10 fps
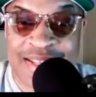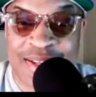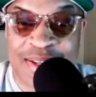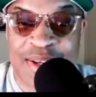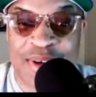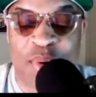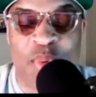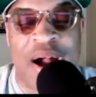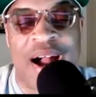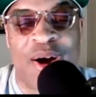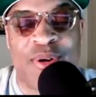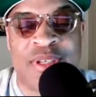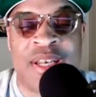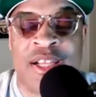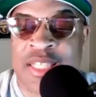Row. Wow.
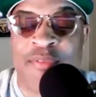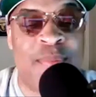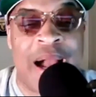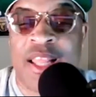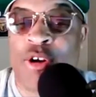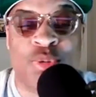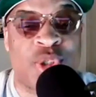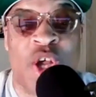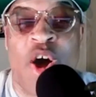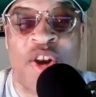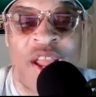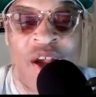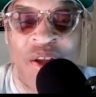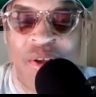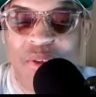Because everybody else was gone
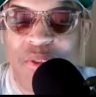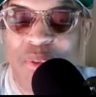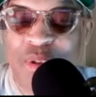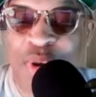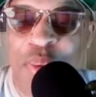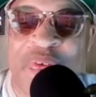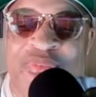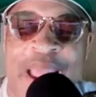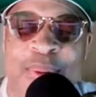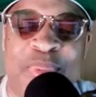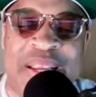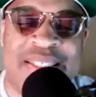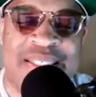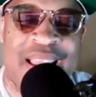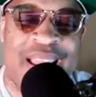now. So with that
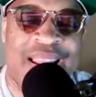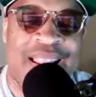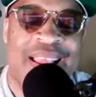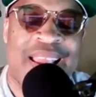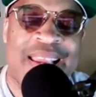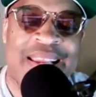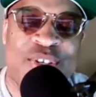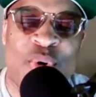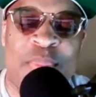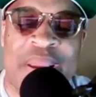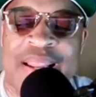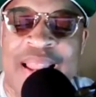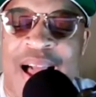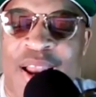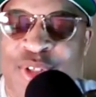being said, $2
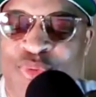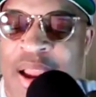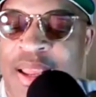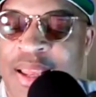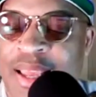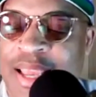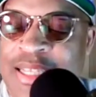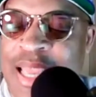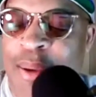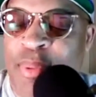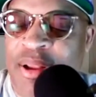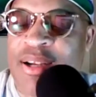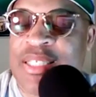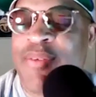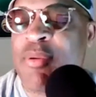million, right? Is that
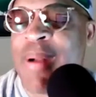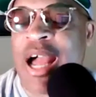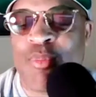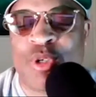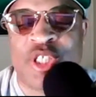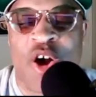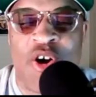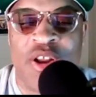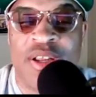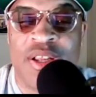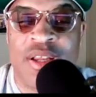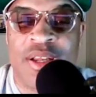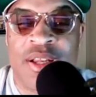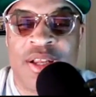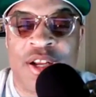because everybody was gone?
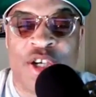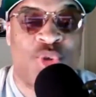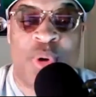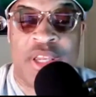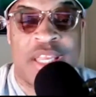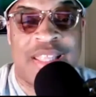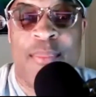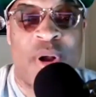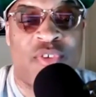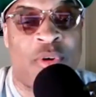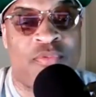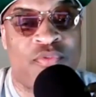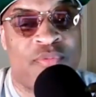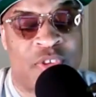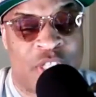Because you ain't get that much for
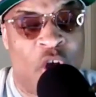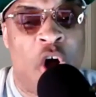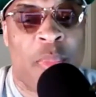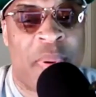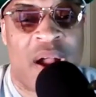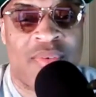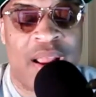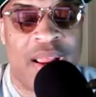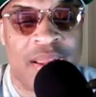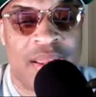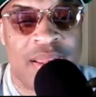Dog Pound, right?